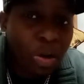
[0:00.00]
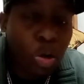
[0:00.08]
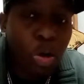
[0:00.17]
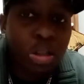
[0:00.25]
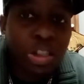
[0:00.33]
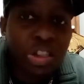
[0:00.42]

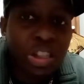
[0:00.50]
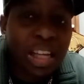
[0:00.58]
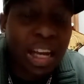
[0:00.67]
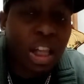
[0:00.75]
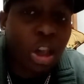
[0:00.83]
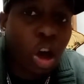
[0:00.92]
All the shit
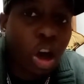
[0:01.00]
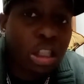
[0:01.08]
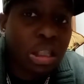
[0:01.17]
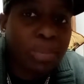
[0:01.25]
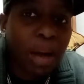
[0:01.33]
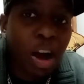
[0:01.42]
that
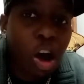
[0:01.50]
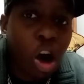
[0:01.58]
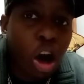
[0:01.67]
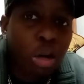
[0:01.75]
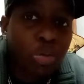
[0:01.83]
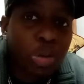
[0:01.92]
clogs up our
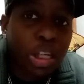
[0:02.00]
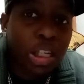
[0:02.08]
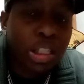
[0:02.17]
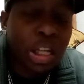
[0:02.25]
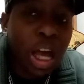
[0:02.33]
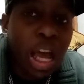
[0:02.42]
arteries